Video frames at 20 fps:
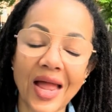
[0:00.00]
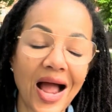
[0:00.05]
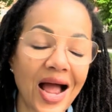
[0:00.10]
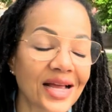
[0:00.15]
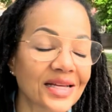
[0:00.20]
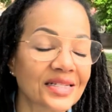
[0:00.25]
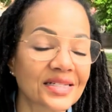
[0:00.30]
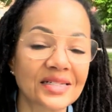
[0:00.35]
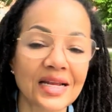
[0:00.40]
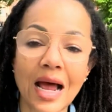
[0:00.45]

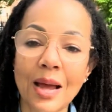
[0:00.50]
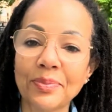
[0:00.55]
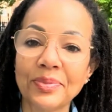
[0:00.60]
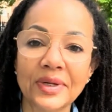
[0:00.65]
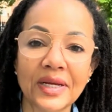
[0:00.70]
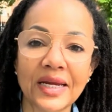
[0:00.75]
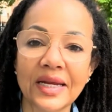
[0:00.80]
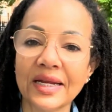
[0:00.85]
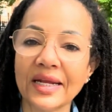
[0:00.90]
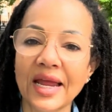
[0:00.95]
I stopped
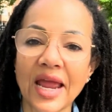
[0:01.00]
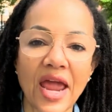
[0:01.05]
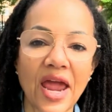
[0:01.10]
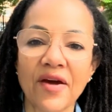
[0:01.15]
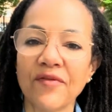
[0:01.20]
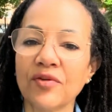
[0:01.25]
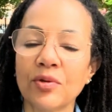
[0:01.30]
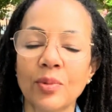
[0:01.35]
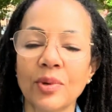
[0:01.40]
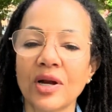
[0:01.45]
needing
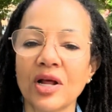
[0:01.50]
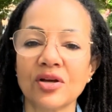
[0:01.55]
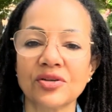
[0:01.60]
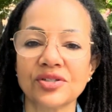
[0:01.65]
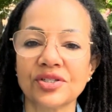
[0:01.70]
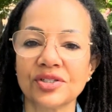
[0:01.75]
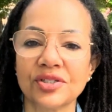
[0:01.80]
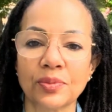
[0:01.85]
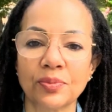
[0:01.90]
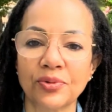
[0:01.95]
everyone
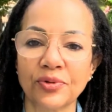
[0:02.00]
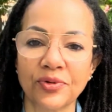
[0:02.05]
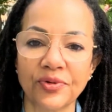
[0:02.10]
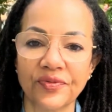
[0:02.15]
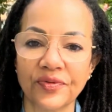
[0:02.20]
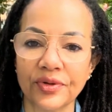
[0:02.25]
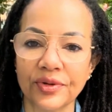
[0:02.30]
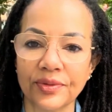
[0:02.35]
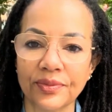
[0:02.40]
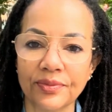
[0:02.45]
else's
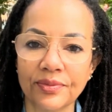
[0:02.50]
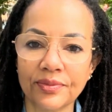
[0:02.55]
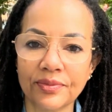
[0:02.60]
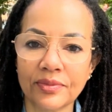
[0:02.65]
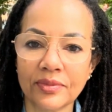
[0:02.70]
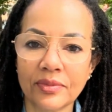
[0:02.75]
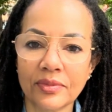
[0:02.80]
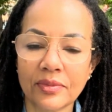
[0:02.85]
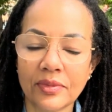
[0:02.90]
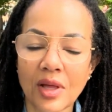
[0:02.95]
approval.
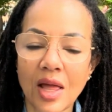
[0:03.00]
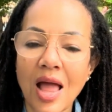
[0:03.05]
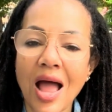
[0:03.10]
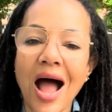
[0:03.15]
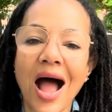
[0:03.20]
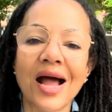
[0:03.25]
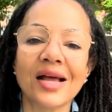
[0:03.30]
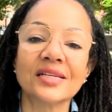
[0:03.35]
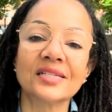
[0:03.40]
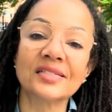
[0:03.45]

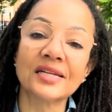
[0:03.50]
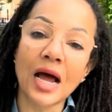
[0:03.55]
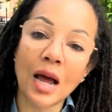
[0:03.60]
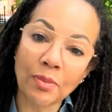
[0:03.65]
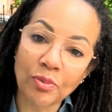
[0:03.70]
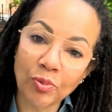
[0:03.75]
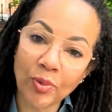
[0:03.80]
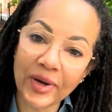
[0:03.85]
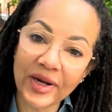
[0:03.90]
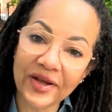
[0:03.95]
I
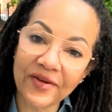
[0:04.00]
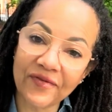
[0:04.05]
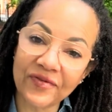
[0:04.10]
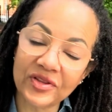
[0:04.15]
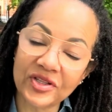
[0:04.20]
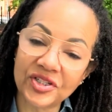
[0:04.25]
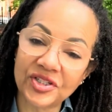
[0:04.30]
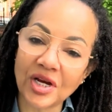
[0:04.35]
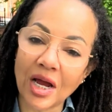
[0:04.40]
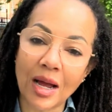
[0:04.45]
stopped waiting for
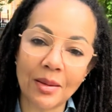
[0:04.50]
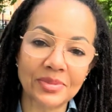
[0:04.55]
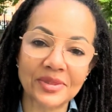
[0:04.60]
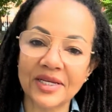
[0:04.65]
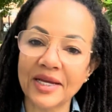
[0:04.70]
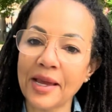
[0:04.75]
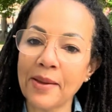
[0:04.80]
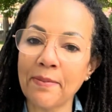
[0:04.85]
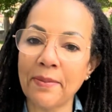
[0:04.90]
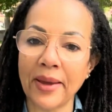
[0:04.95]
the job
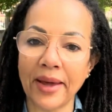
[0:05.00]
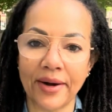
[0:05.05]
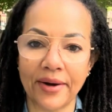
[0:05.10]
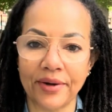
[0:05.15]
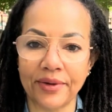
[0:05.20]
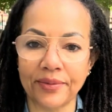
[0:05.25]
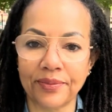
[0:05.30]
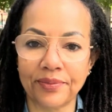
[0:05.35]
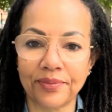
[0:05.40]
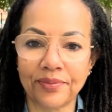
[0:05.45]
to get
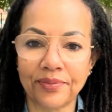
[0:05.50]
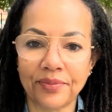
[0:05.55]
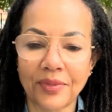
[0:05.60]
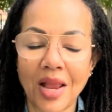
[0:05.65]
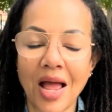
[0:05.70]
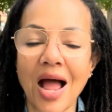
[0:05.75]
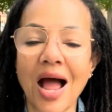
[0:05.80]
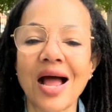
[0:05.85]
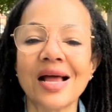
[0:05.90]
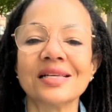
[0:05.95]
better.
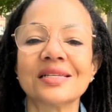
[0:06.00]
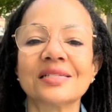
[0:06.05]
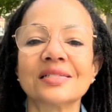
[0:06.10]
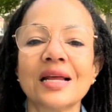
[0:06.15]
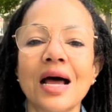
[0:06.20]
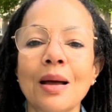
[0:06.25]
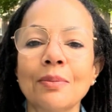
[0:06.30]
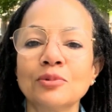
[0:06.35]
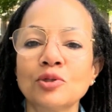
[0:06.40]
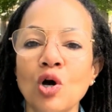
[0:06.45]
I
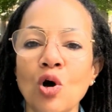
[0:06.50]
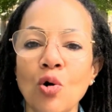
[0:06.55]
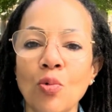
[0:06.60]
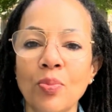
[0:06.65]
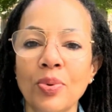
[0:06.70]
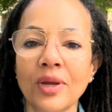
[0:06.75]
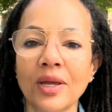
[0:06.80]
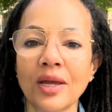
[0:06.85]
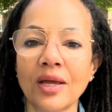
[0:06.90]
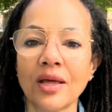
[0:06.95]
stopped
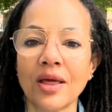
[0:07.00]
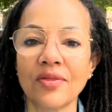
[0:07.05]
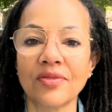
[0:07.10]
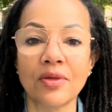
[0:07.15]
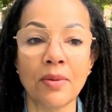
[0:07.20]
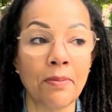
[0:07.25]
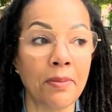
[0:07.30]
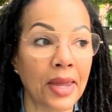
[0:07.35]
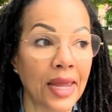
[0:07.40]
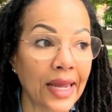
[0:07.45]
hoping
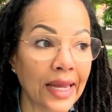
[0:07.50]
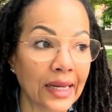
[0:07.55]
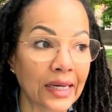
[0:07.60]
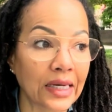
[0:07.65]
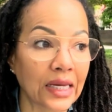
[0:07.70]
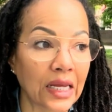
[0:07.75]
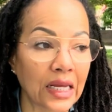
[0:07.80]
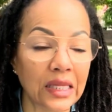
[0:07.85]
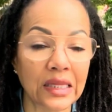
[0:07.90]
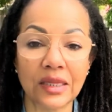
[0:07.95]
the
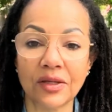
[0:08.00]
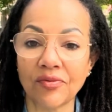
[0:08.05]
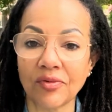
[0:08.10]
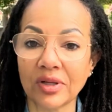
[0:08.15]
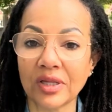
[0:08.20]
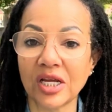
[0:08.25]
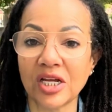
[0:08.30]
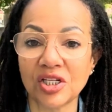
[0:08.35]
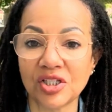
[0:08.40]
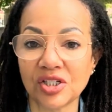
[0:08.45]
man in the
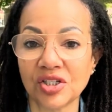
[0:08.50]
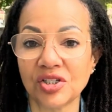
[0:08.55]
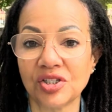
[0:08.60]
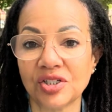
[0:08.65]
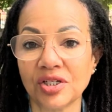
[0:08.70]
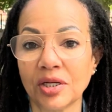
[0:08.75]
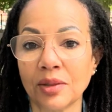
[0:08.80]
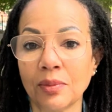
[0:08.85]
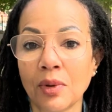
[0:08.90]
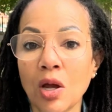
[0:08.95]

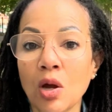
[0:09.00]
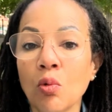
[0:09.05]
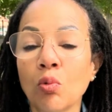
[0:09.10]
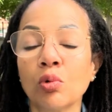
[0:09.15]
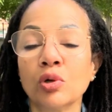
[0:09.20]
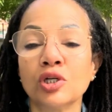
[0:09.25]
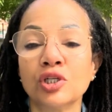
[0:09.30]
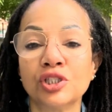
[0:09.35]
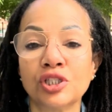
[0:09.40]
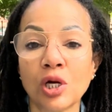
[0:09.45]
relationship
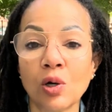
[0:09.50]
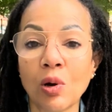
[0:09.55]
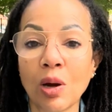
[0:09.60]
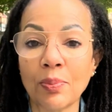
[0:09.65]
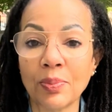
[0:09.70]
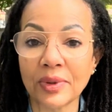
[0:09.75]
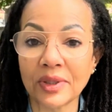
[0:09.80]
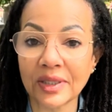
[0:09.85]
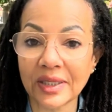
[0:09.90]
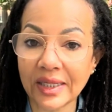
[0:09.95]
would show
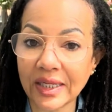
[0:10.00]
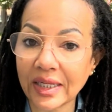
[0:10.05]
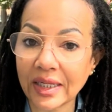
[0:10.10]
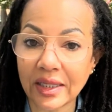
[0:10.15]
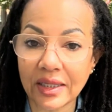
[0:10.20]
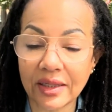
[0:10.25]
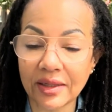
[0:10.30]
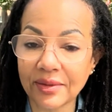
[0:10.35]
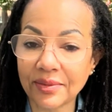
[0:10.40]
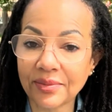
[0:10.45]
up and
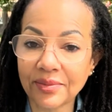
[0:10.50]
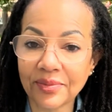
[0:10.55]
lead.